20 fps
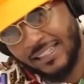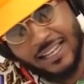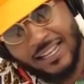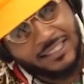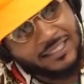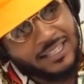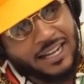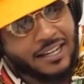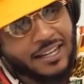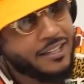
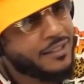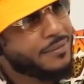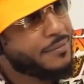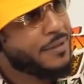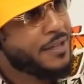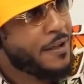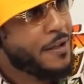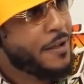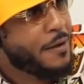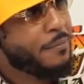That's not him.
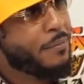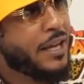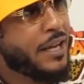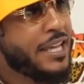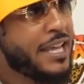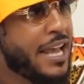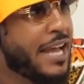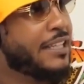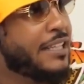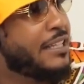But
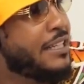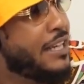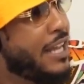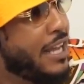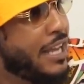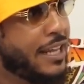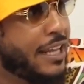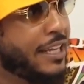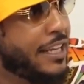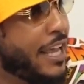he had the
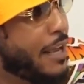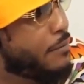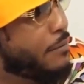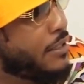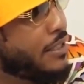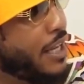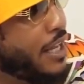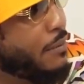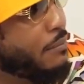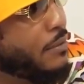name, they gave him the
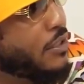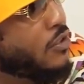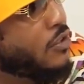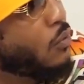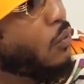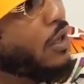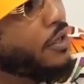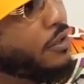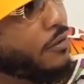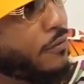name Mr.
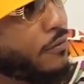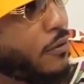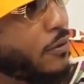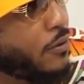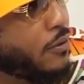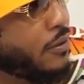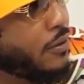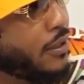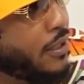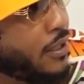
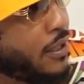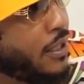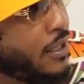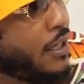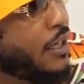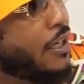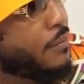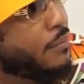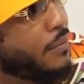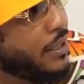Wonderful
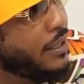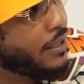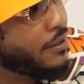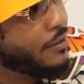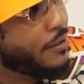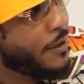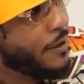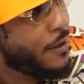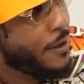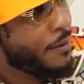up there.
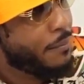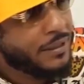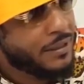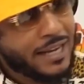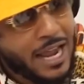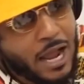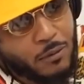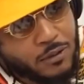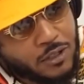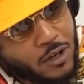But
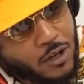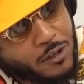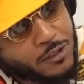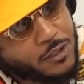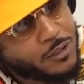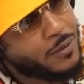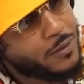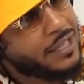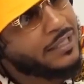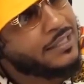that was
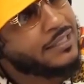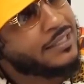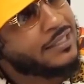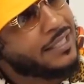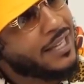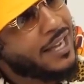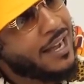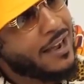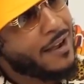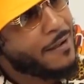also at the
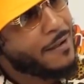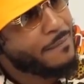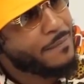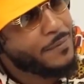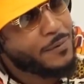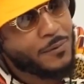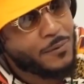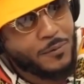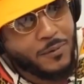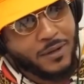
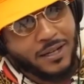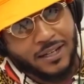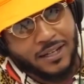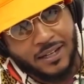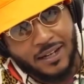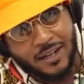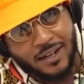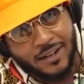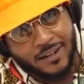time where